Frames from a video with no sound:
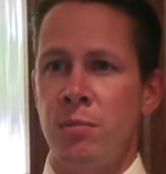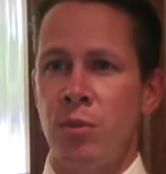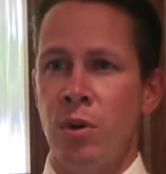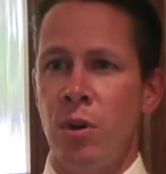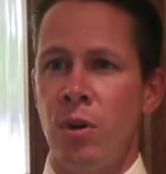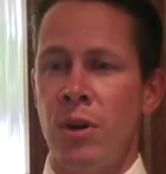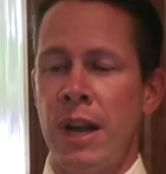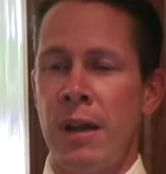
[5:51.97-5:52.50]

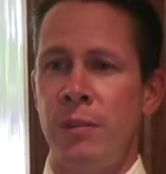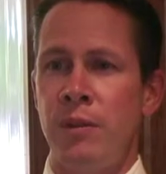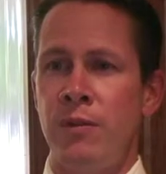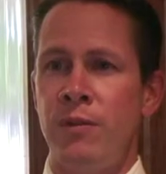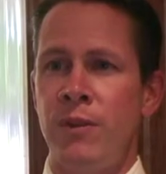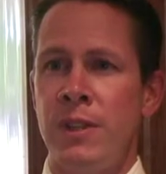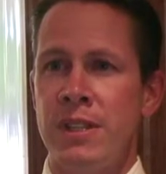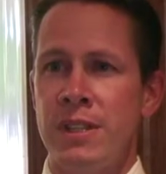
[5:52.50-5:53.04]
program of
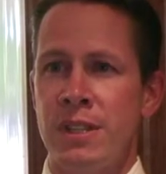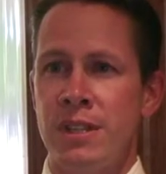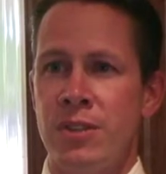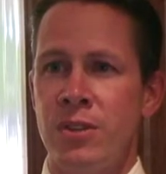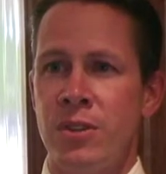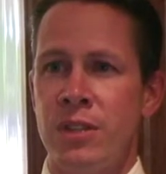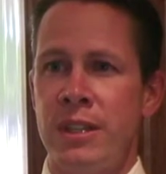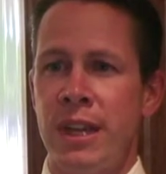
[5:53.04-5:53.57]
visits
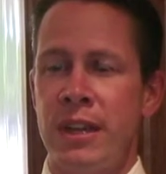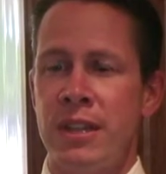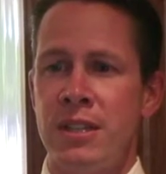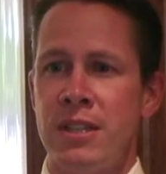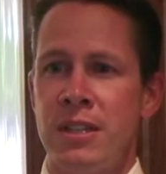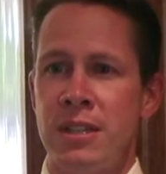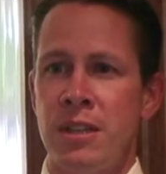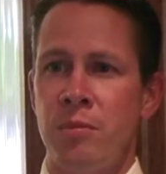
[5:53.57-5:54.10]
to the
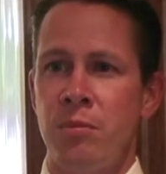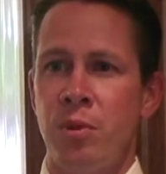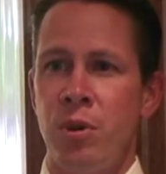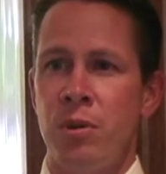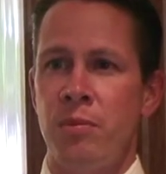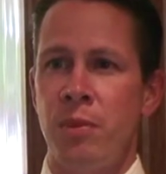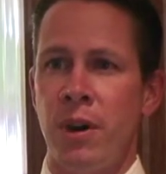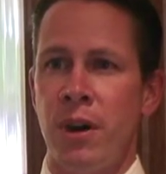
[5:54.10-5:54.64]
dentist is an
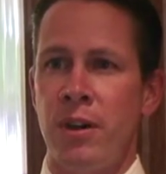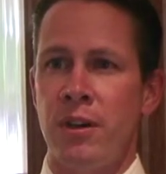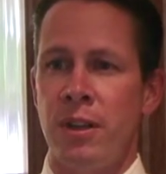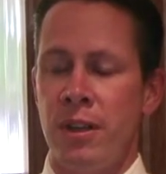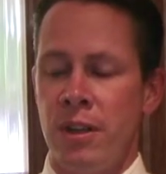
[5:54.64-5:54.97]
important part